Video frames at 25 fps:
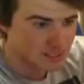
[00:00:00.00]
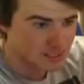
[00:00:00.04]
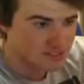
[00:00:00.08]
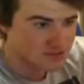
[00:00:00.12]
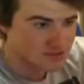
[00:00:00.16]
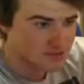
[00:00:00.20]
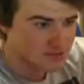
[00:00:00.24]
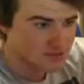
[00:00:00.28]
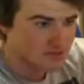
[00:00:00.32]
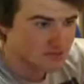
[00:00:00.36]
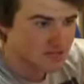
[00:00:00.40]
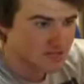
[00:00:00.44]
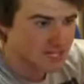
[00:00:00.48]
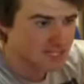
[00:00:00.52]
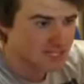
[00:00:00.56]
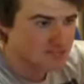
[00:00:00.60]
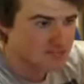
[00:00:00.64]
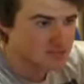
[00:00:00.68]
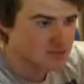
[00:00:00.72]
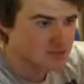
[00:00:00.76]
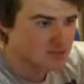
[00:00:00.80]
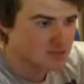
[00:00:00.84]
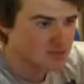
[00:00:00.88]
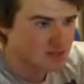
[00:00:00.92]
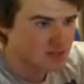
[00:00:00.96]
of stuff added
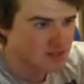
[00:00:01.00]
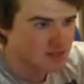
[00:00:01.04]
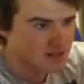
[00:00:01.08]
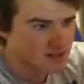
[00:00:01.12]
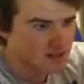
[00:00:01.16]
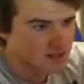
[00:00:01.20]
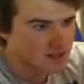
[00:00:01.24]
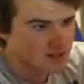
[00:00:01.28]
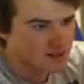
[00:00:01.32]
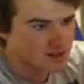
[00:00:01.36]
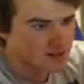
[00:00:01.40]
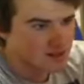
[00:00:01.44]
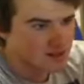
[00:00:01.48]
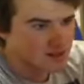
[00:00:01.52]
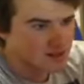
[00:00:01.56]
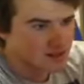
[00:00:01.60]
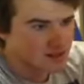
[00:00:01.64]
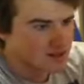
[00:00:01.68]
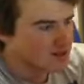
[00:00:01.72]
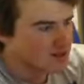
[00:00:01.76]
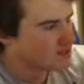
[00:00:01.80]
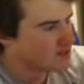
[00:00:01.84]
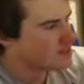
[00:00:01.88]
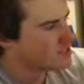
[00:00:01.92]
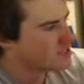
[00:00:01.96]
to it.
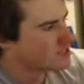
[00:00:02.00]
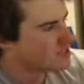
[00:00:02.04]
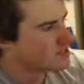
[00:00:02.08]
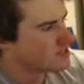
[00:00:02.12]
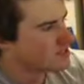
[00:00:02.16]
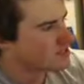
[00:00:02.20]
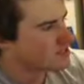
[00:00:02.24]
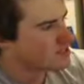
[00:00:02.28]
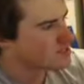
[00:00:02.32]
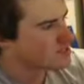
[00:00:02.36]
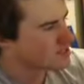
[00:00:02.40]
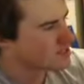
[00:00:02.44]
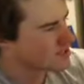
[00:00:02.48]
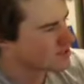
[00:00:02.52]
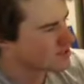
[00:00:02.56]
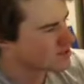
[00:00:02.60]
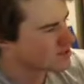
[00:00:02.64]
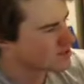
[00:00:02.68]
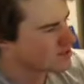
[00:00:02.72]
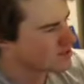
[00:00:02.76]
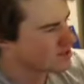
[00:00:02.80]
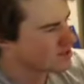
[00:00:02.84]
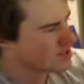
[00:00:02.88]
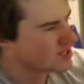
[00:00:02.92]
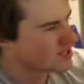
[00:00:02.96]
This side looks
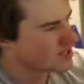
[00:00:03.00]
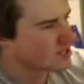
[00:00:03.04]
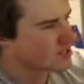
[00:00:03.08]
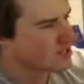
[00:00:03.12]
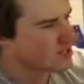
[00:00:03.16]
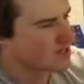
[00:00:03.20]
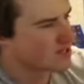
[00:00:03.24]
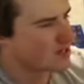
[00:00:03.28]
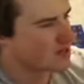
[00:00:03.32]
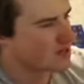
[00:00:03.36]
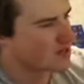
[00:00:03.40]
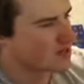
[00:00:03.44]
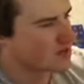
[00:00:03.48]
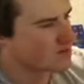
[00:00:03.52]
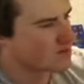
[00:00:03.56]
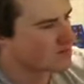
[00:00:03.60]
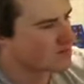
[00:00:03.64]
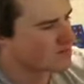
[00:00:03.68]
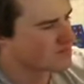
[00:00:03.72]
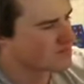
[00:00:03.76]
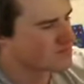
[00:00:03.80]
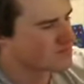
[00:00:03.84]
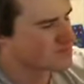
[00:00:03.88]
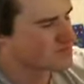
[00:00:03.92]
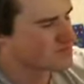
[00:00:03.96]
good.
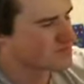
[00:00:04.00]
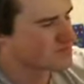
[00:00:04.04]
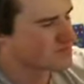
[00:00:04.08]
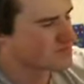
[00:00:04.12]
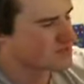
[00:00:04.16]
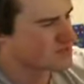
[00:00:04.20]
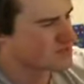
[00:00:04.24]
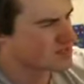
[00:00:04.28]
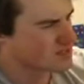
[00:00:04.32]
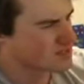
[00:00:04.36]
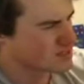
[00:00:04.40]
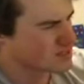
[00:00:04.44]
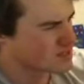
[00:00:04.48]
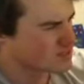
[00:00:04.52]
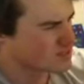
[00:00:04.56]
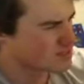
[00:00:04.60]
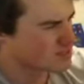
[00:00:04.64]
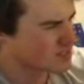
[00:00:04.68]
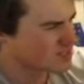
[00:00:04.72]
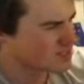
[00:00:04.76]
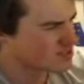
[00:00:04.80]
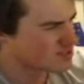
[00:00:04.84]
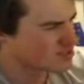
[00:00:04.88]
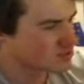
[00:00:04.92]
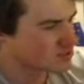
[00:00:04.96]
The
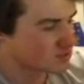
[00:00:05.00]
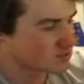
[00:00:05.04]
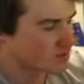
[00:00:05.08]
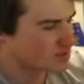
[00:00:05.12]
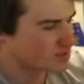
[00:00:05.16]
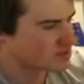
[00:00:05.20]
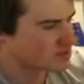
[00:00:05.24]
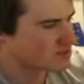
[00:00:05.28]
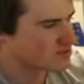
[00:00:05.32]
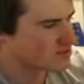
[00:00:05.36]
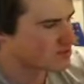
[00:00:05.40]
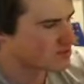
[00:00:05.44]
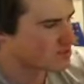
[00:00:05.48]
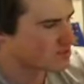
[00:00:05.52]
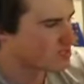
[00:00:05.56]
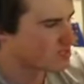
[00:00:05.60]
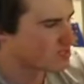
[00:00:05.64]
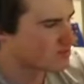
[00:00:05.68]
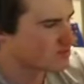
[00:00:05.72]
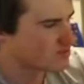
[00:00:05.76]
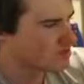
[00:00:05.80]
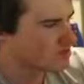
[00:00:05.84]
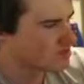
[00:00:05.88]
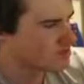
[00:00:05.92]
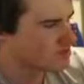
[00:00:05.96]
piece is relatively
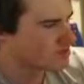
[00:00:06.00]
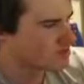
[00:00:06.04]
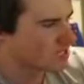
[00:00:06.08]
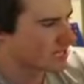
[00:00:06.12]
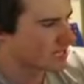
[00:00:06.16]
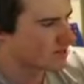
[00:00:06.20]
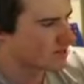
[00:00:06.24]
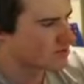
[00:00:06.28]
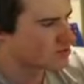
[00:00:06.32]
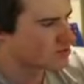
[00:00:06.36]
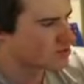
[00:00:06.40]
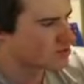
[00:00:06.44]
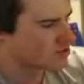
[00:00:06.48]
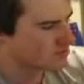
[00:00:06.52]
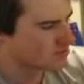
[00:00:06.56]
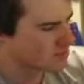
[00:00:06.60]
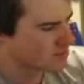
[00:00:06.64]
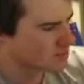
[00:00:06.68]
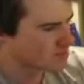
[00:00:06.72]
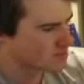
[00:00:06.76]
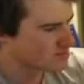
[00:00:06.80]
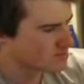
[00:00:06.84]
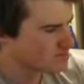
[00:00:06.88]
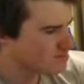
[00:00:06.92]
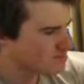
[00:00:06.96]
even to how it should have
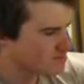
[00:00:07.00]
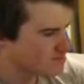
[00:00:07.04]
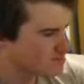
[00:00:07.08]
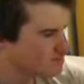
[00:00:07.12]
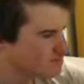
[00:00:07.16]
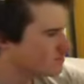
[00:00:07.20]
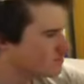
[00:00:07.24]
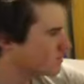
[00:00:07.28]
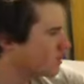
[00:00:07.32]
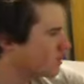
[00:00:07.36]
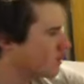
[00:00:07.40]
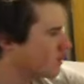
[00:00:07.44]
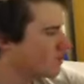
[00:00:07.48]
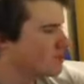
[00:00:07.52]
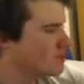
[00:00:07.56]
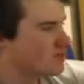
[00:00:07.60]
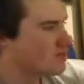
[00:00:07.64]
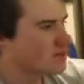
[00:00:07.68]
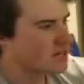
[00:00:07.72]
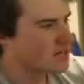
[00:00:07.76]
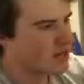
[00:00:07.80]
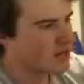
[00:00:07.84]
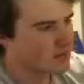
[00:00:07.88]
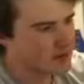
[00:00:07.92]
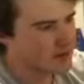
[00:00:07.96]
been.
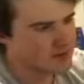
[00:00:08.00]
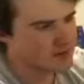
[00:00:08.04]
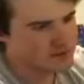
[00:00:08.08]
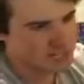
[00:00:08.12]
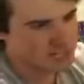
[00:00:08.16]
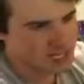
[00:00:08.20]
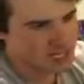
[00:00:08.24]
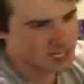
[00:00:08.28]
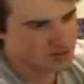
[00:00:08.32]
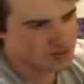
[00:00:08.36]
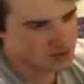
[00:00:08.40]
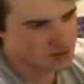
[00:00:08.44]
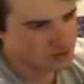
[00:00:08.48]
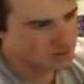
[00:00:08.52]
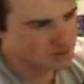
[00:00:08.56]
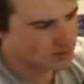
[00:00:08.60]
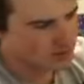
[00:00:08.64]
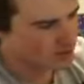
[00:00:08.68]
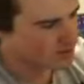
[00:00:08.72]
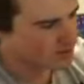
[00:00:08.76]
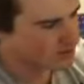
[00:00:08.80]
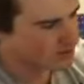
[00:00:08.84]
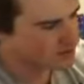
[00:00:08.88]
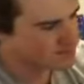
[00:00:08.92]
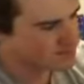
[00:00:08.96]
Now we have to add a little
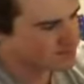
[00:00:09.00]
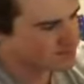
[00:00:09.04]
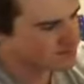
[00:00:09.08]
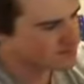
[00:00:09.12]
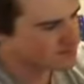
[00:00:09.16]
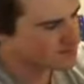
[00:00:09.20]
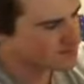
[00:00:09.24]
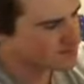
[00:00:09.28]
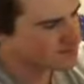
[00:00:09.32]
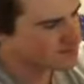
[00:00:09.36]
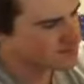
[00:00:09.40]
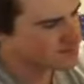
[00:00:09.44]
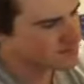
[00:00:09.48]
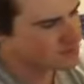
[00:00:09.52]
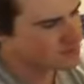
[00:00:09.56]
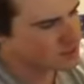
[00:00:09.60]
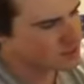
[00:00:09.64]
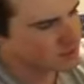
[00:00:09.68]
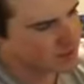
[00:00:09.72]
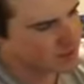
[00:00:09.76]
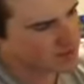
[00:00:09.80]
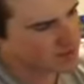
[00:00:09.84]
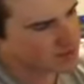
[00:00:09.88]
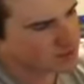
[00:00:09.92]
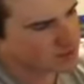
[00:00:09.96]
barrel. We
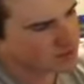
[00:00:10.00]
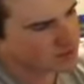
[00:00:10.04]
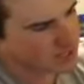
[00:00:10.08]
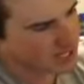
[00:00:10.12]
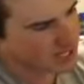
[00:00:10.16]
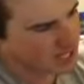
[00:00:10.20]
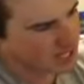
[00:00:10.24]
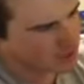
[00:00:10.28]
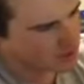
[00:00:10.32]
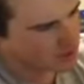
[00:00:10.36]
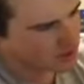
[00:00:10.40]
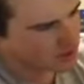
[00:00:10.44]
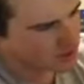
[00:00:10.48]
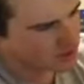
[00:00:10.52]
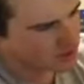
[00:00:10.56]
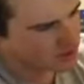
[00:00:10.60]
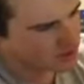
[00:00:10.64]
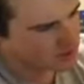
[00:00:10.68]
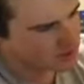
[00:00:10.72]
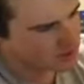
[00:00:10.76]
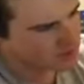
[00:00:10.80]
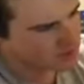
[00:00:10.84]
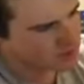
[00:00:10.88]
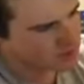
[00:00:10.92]
have to put the hammer on.